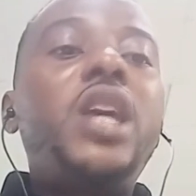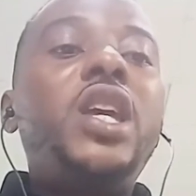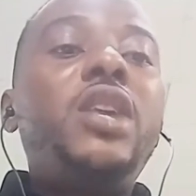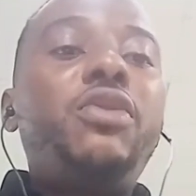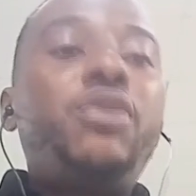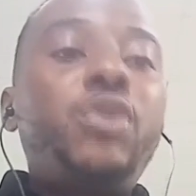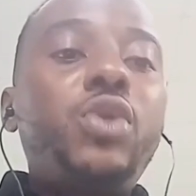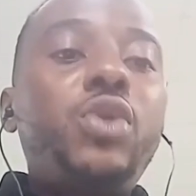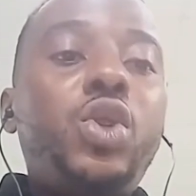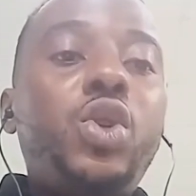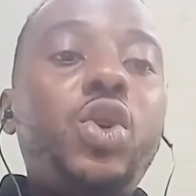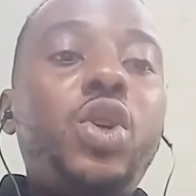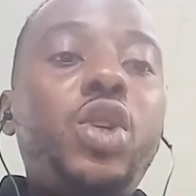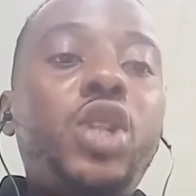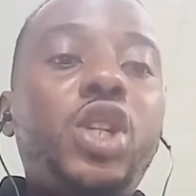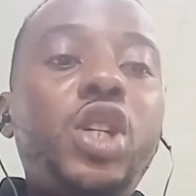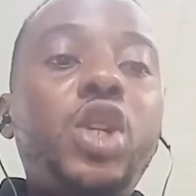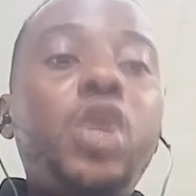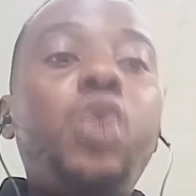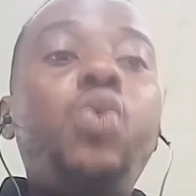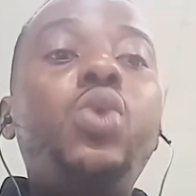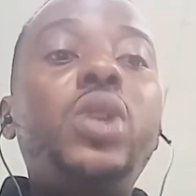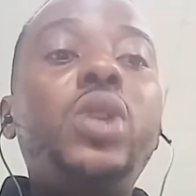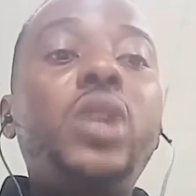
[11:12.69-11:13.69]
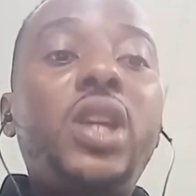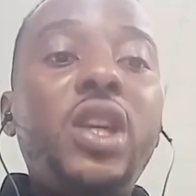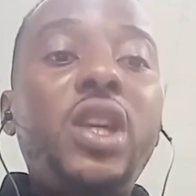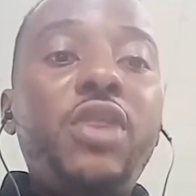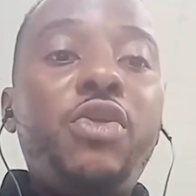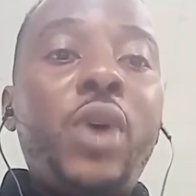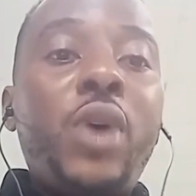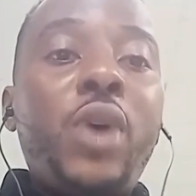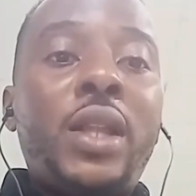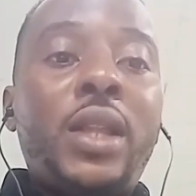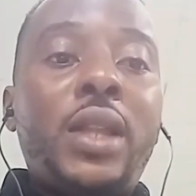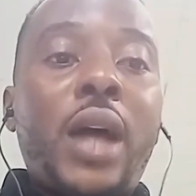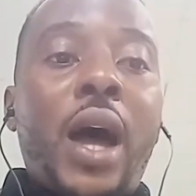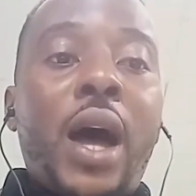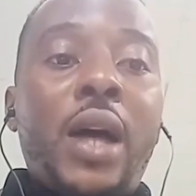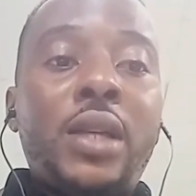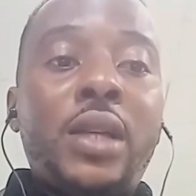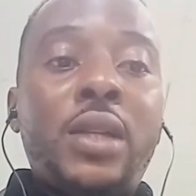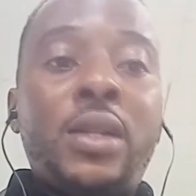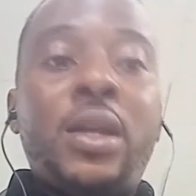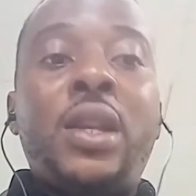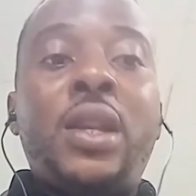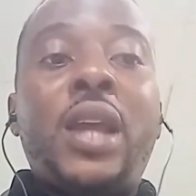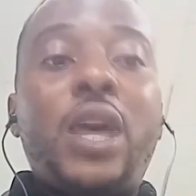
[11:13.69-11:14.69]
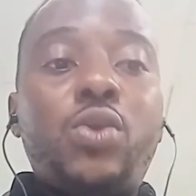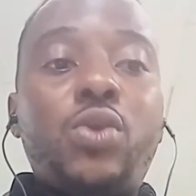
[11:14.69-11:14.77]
even Jorginho would give you at Arsenal.